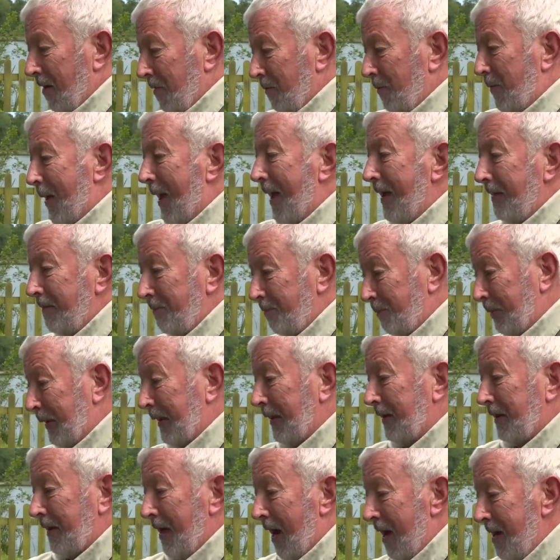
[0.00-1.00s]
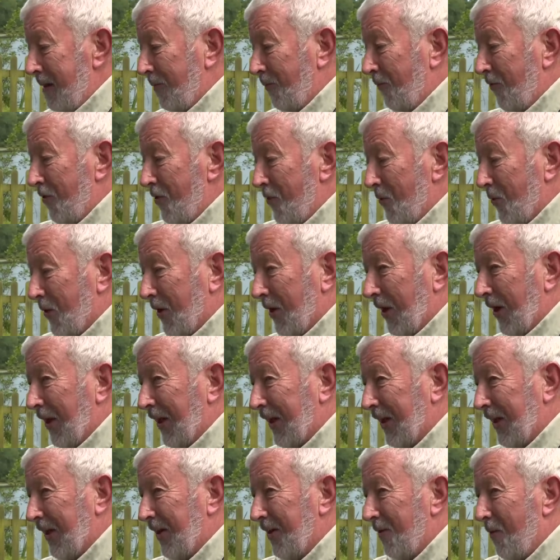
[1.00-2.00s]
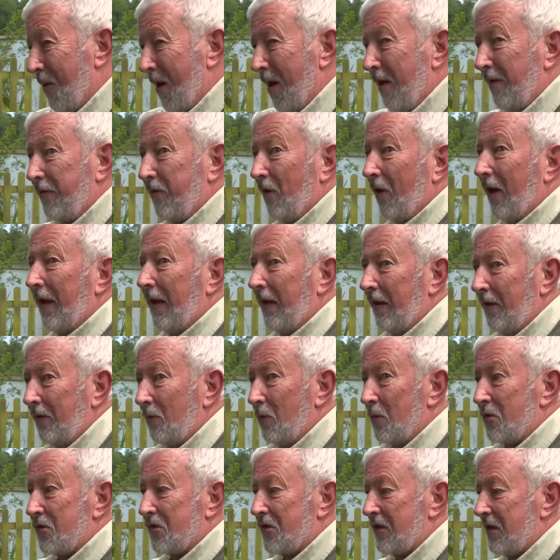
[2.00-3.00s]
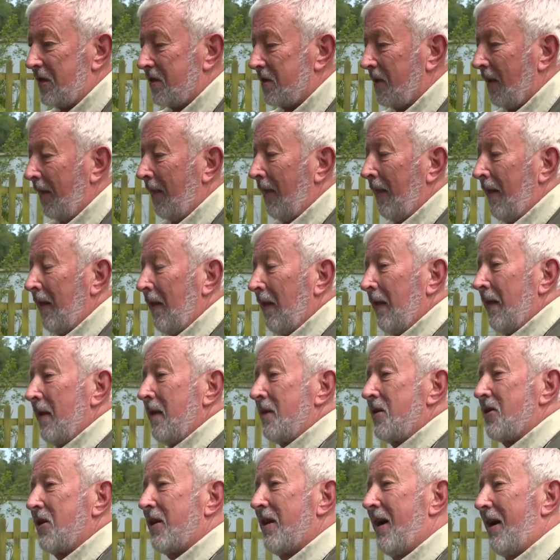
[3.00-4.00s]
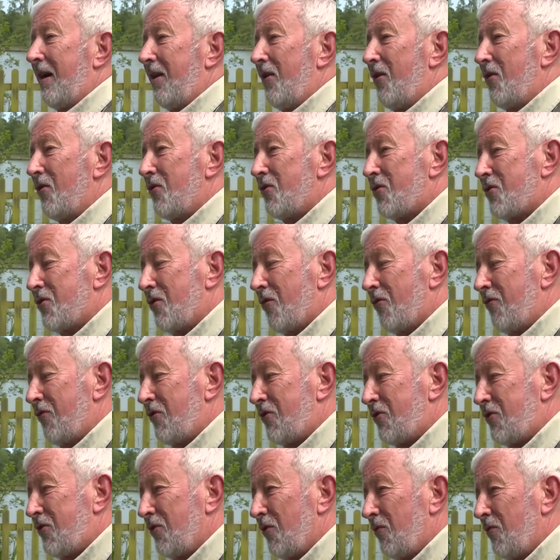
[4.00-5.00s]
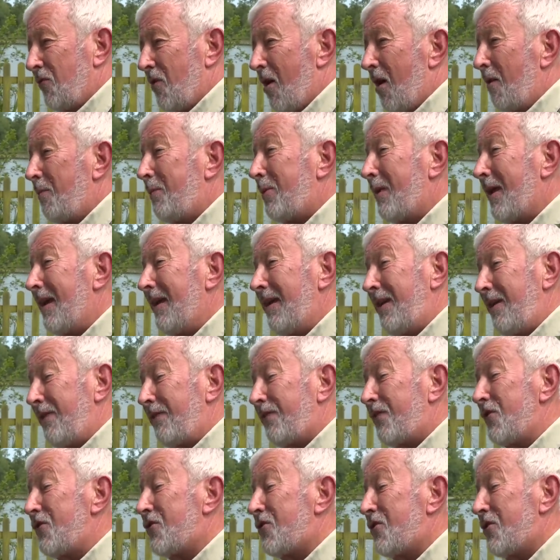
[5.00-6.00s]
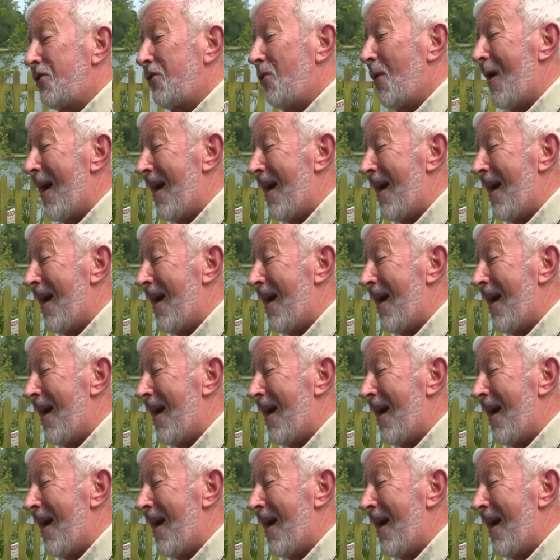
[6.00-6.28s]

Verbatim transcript: Penn big game reel clicking away. I thought, hello, what's this? To cut a long story short, I played it for two